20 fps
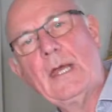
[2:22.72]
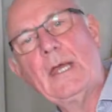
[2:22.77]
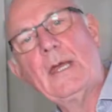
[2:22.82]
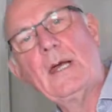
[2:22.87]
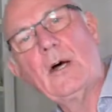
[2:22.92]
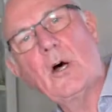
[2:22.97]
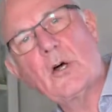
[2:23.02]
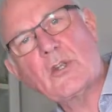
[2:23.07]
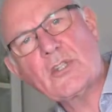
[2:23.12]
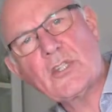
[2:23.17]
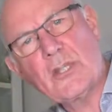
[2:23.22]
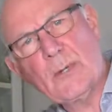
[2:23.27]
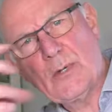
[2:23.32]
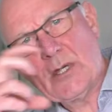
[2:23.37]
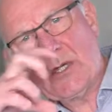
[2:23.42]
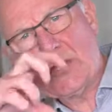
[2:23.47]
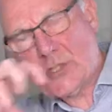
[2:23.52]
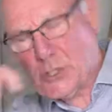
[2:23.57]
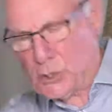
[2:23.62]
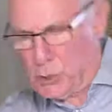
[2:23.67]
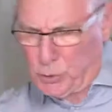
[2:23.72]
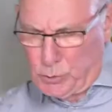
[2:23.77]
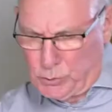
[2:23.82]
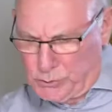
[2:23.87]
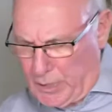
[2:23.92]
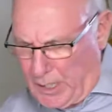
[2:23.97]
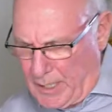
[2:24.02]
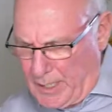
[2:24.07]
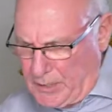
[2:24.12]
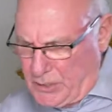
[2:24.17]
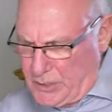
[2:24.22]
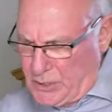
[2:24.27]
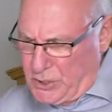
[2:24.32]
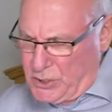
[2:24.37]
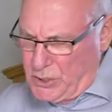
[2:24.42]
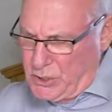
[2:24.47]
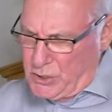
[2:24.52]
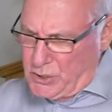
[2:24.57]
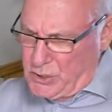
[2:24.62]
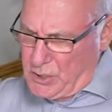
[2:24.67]
hot summers, cool
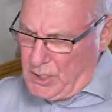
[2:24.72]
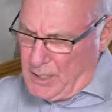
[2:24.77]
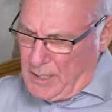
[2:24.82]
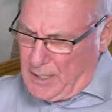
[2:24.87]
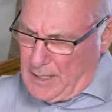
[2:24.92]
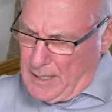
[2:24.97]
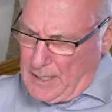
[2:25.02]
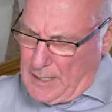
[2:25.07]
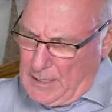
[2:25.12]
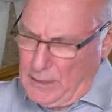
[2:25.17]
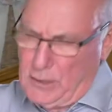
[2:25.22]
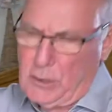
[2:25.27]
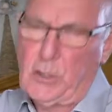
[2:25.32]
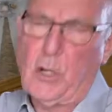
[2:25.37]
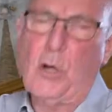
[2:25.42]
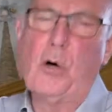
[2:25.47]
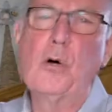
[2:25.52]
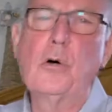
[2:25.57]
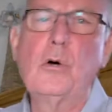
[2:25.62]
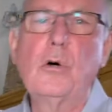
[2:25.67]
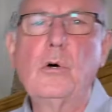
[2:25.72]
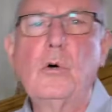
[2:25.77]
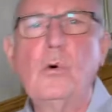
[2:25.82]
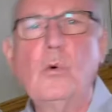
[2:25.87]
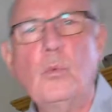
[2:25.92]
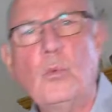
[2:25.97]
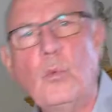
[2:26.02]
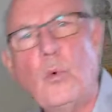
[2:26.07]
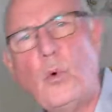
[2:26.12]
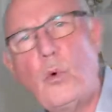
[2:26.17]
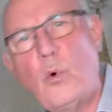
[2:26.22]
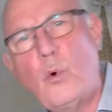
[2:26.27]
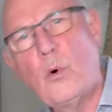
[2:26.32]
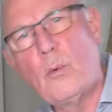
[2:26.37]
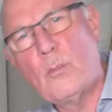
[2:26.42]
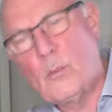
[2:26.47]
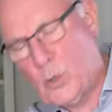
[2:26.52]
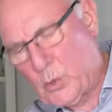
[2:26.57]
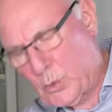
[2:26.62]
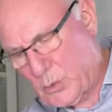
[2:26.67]
nights, a long
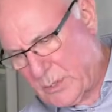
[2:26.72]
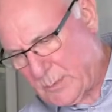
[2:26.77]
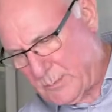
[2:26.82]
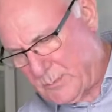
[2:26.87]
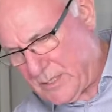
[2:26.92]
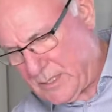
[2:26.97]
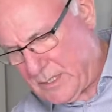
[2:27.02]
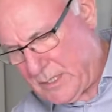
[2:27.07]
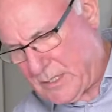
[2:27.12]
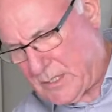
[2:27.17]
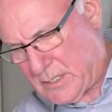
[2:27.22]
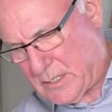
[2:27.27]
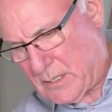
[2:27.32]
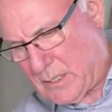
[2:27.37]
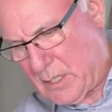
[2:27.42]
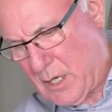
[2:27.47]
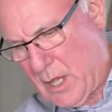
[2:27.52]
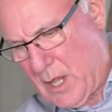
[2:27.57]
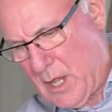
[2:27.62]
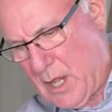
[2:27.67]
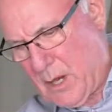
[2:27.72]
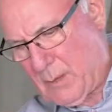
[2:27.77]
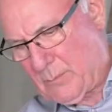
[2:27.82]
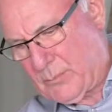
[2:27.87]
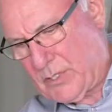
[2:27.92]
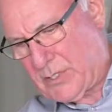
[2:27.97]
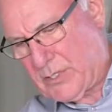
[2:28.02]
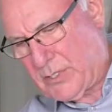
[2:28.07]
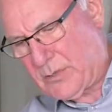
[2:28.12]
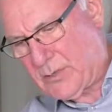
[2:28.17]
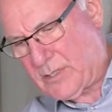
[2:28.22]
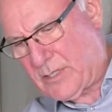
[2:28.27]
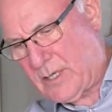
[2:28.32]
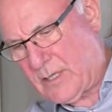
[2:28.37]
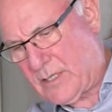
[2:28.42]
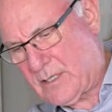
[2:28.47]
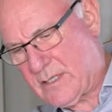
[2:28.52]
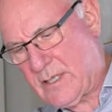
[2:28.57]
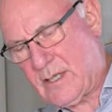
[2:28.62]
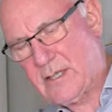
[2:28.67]
warm autumn season
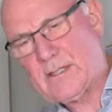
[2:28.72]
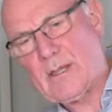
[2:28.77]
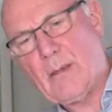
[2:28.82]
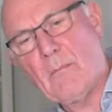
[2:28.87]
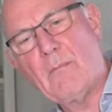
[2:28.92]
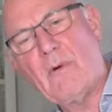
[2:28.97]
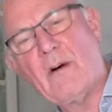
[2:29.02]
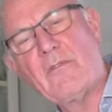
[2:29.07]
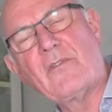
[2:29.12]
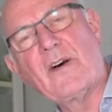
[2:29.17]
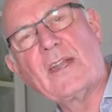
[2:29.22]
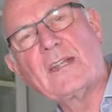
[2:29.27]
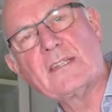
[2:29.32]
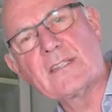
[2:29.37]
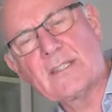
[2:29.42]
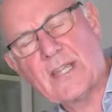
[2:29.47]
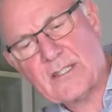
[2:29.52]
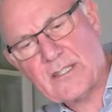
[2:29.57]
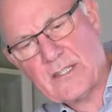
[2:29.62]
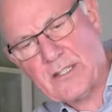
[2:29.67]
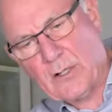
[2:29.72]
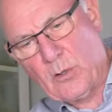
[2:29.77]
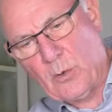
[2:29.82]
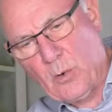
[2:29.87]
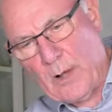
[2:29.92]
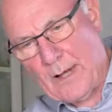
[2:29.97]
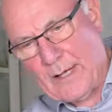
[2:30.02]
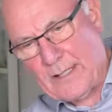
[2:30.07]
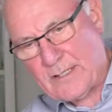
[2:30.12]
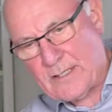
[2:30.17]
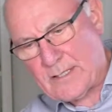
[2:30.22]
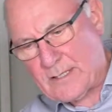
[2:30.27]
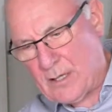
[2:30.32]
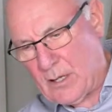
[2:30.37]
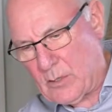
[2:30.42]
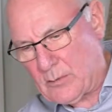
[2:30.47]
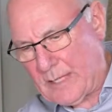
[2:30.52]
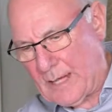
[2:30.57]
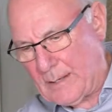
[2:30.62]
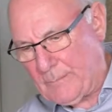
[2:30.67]
produces some fantastic wines.
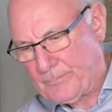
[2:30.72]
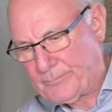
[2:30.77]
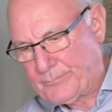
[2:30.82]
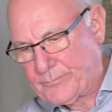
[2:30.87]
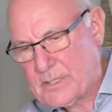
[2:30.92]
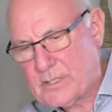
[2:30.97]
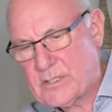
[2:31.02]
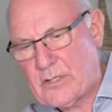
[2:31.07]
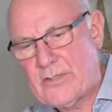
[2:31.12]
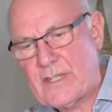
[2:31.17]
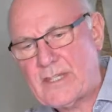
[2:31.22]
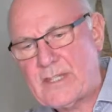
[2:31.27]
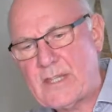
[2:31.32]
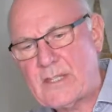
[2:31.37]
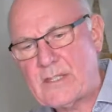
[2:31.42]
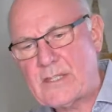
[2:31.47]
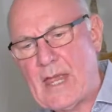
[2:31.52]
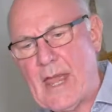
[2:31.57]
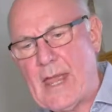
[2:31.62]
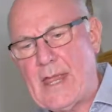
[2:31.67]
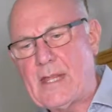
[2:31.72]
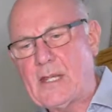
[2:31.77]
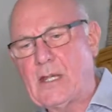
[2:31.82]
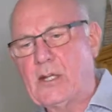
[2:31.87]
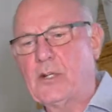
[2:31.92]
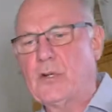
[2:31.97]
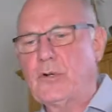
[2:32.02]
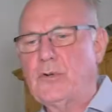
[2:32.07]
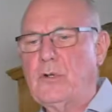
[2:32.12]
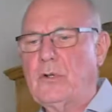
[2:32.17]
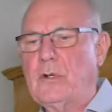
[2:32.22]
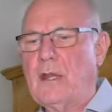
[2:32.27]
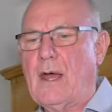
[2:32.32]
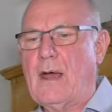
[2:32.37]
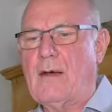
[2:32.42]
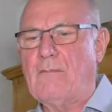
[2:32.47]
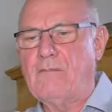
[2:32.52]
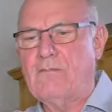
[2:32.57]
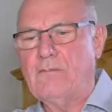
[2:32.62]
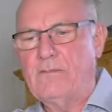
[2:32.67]
Okay. So this is a
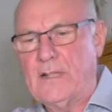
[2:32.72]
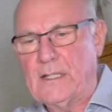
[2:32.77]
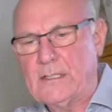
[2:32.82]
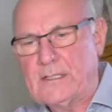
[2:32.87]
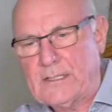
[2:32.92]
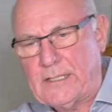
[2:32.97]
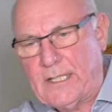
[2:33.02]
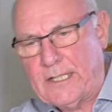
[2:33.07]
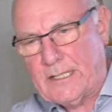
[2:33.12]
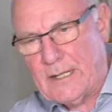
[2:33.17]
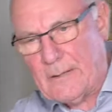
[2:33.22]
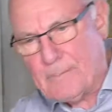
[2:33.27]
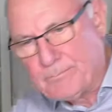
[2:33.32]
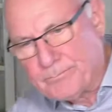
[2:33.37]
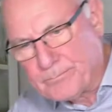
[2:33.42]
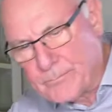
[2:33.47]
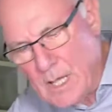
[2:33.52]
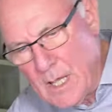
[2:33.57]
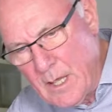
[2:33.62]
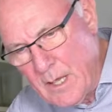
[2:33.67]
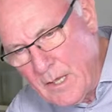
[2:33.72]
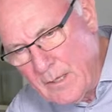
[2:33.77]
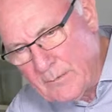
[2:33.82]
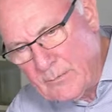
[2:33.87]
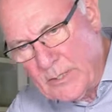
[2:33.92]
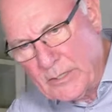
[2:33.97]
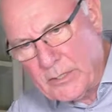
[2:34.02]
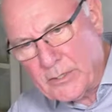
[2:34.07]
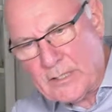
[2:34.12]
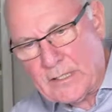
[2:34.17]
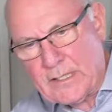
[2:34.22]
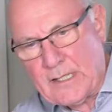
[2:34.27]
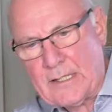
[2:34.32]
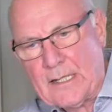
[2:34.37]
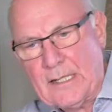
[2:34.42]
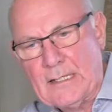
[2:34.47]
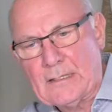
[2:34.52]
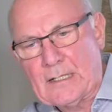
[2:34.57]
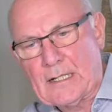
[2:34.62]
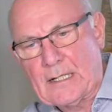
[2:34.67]
Grüner Veltliner. If we look at it
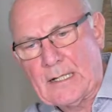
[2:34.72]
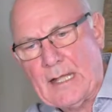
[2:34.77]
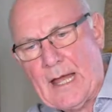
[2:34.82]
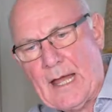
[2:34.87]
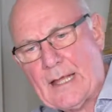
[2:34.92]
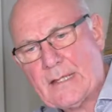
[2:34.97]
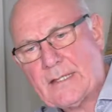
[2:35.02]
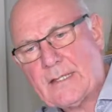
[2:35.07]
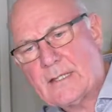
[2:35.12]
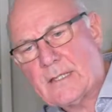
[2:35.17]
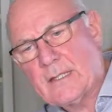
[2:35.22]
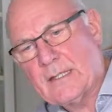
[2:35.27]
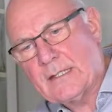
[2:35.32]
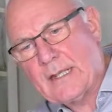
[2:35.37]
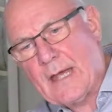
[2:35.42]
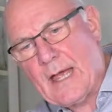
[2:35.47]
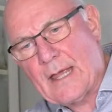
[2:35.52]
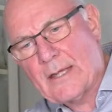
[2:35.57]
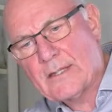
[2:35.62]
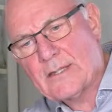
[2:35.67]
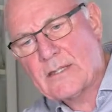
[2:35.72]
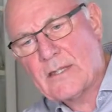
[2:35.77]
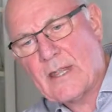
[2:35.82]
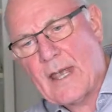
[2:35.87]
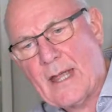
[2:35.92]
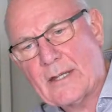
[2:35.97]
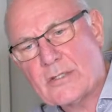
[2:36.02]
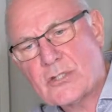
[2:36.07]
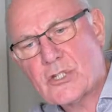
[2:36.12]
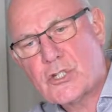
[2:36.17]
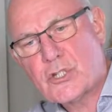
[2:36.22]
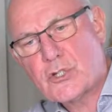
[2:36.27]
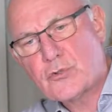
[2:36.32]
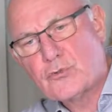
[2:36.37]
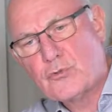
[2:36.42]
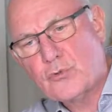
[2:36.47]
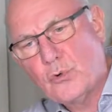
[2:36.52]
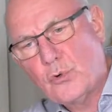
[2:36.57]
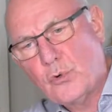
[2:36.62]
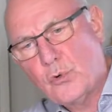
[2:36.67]
in the glass, it has that
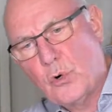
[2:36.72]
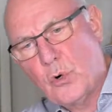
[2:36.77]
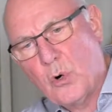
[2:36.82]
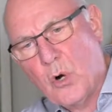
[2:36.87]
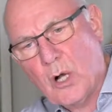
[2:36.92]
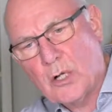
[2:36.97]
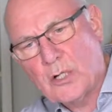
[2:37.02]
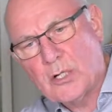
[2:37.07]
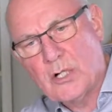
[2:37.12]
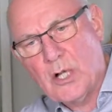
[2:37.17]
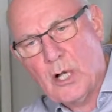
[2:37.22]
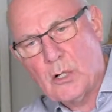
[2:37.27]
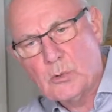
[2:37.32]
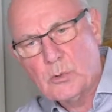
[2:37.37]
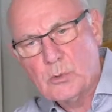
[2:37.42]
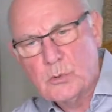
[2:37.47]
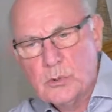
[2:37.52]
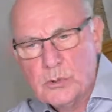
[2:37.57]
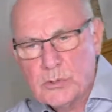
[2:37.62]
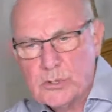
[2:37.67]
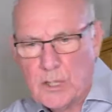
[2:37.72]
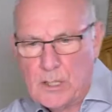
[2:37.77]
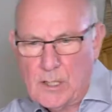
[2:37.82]
straw gold